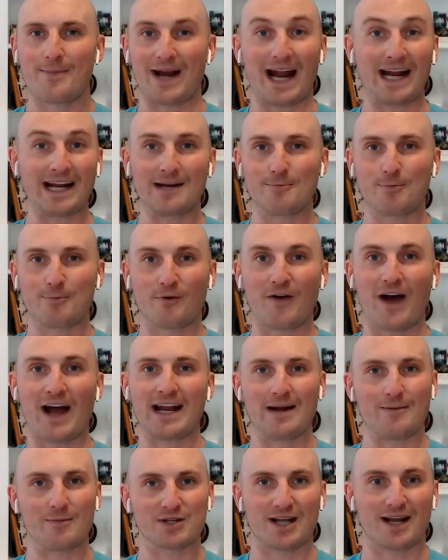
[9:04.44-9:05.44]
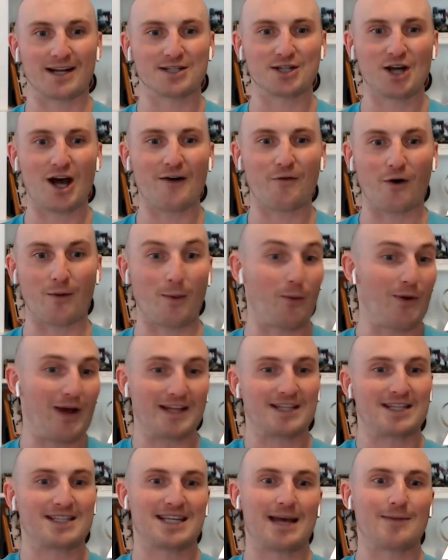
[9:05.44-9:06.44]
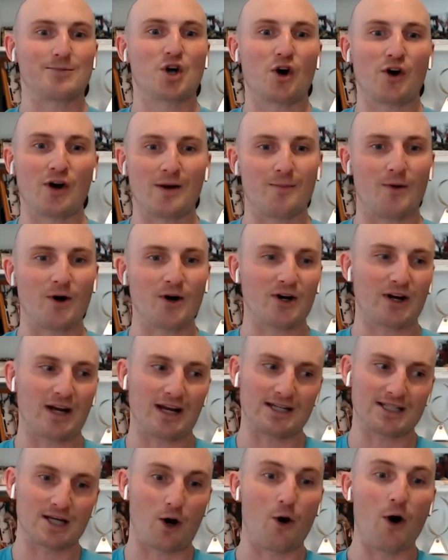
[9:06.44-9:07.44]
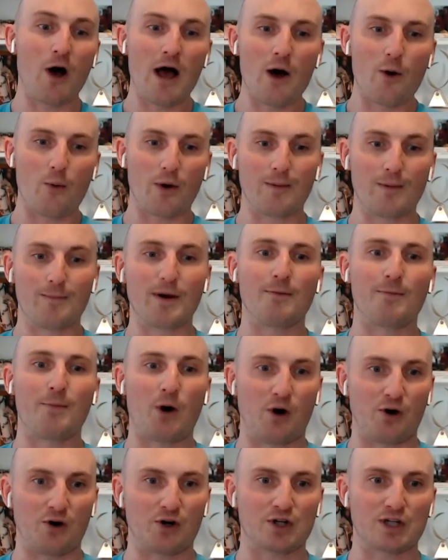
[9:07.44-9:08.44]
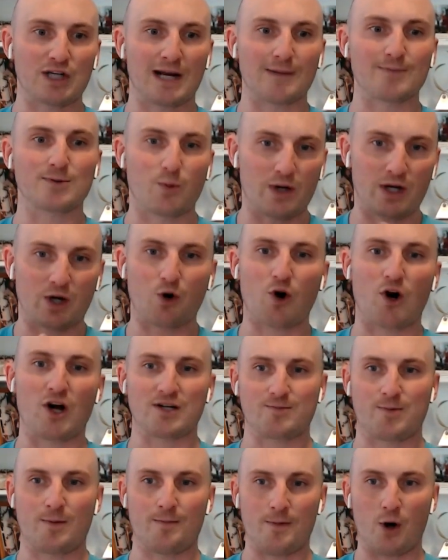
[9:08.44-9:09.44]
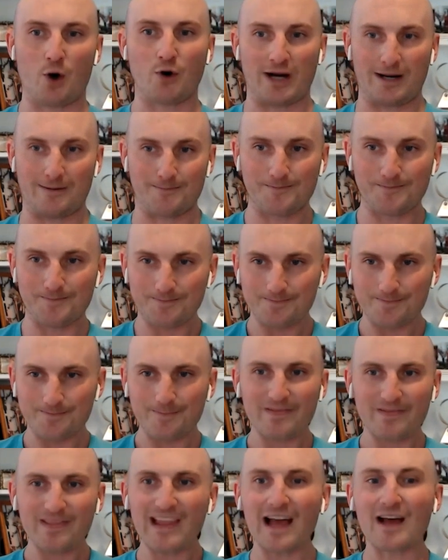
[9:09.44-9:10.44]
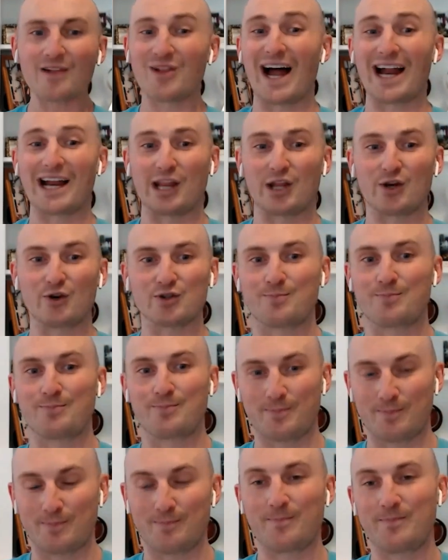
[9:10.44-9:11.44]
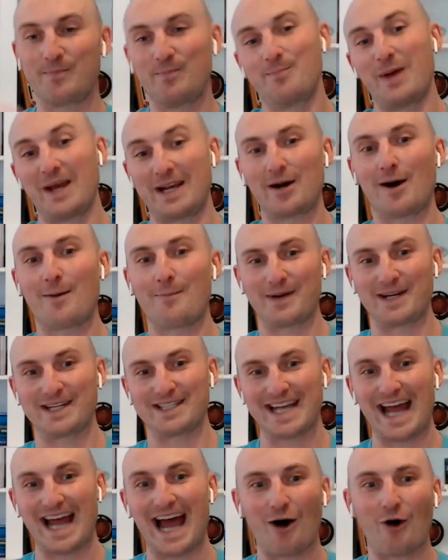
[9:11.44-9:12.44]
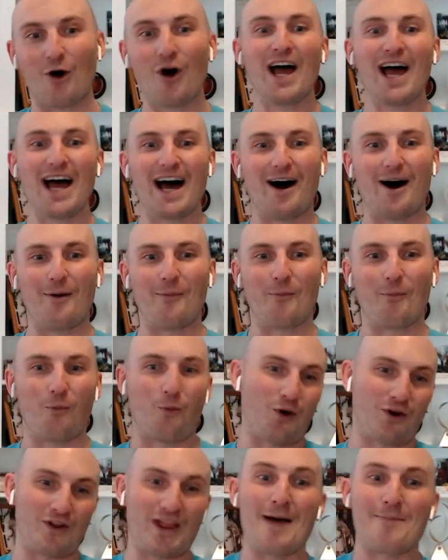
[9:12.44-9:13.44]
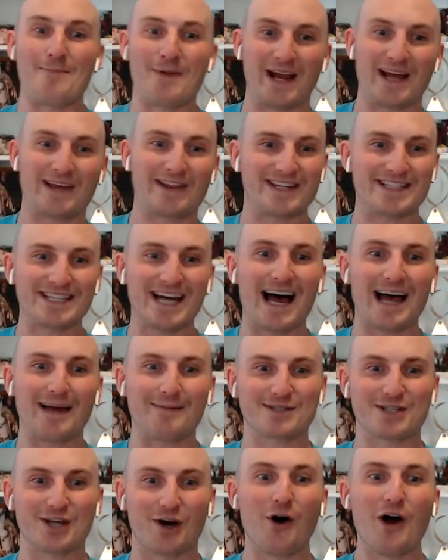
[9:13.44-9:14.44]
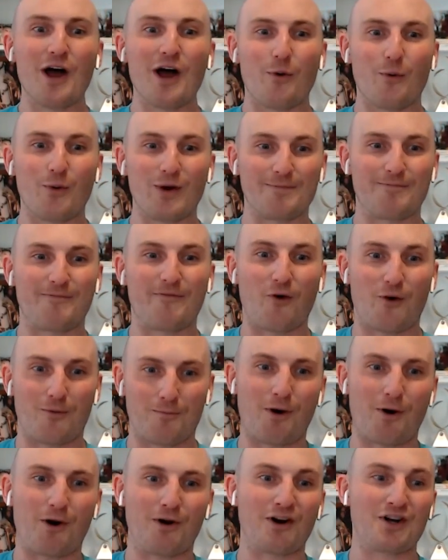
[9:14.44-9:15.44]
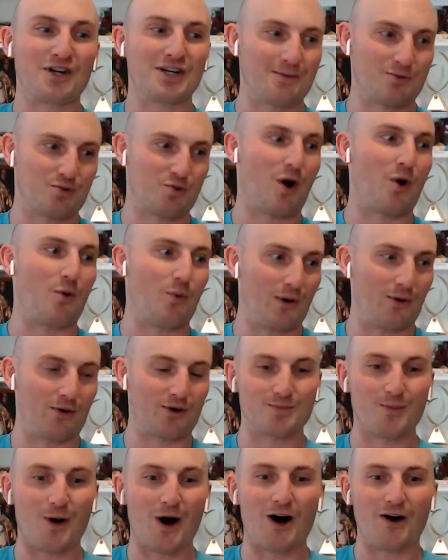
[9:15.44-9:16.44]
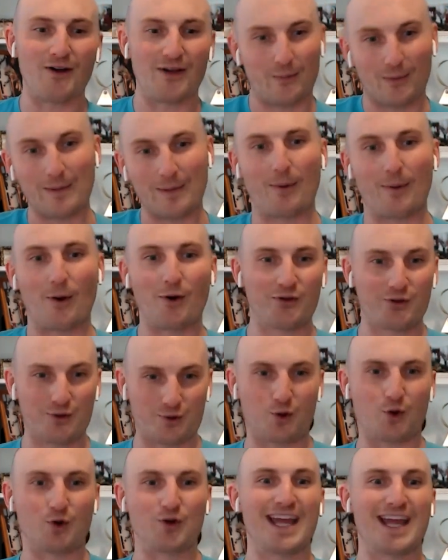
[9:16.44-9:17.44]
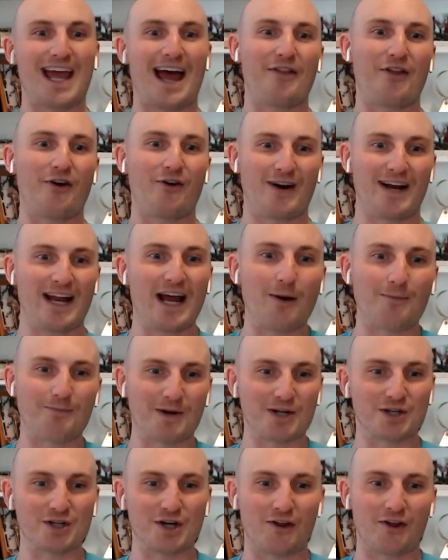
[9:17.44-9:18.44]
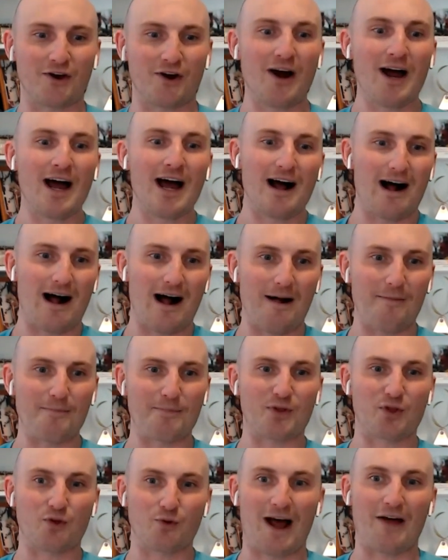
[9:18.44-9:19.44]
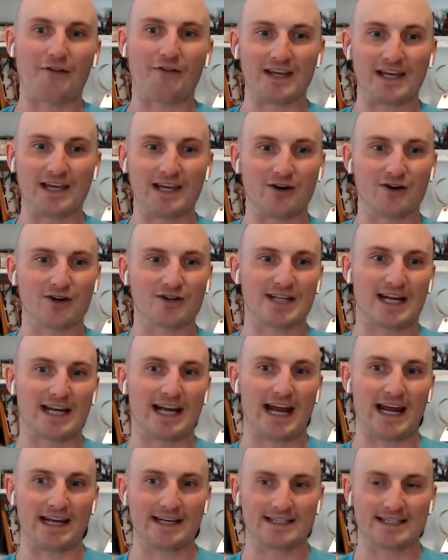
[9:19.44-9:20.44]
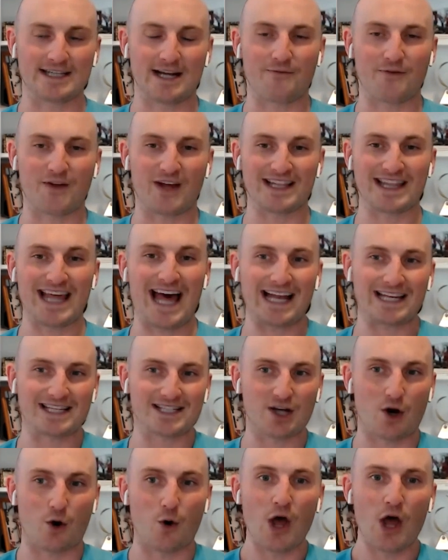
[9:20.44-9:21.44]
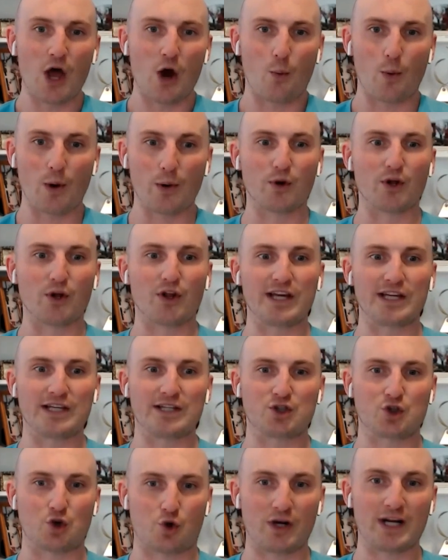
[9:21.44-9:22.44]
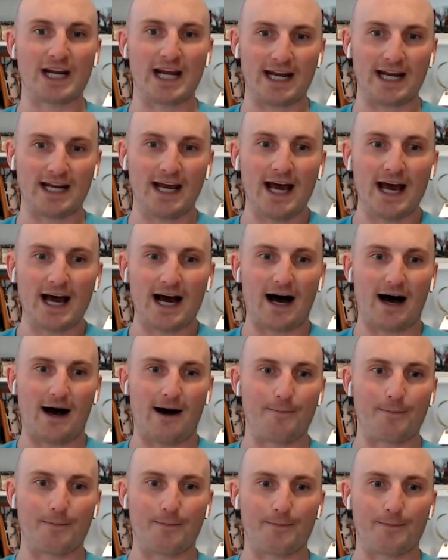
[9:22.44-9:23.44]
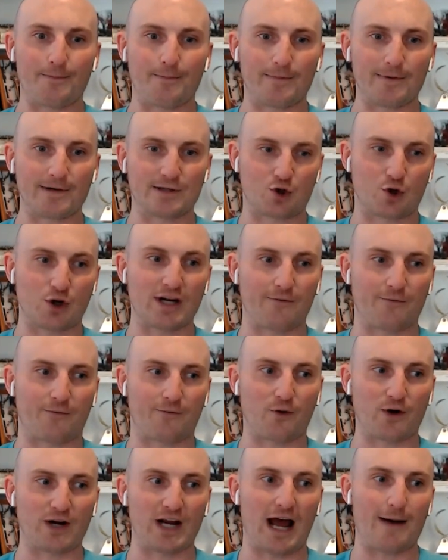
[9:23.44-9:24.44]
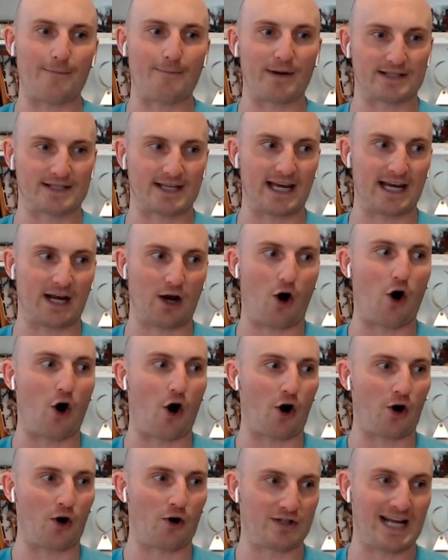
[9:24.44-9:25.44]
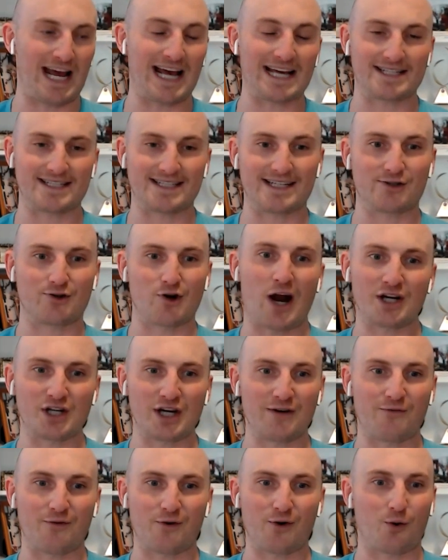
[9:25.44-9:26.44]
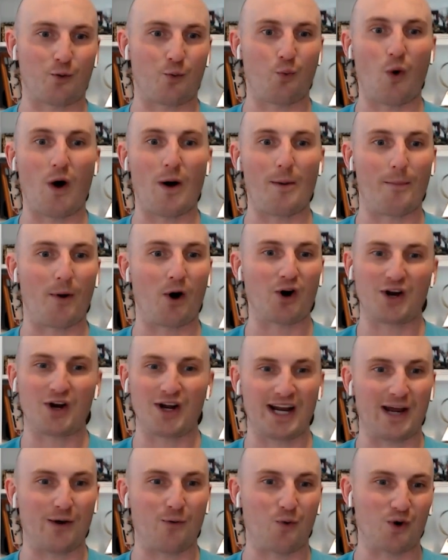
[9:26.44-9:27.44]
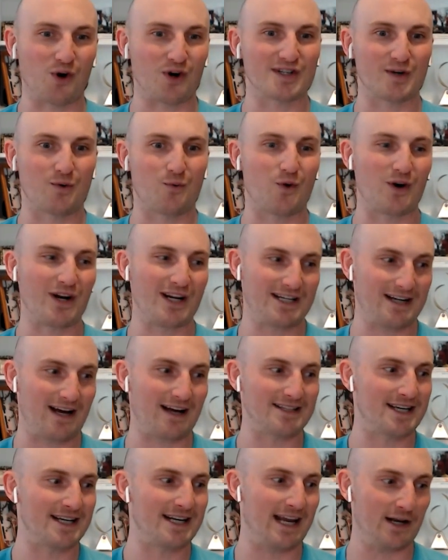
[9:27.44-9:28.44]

I didn't provide Amazon software, but we had the same target market. So we build partnerships and we cross promote, and a lot of those big companies now um, weren't that big at the time. So we formed partnerships while we were small, and we both grew together and helped each other um, throughout the years and, and stuff like that. So we really treated um, treated FreeUp as like our testing strategy for what marketing works and what it doesn't.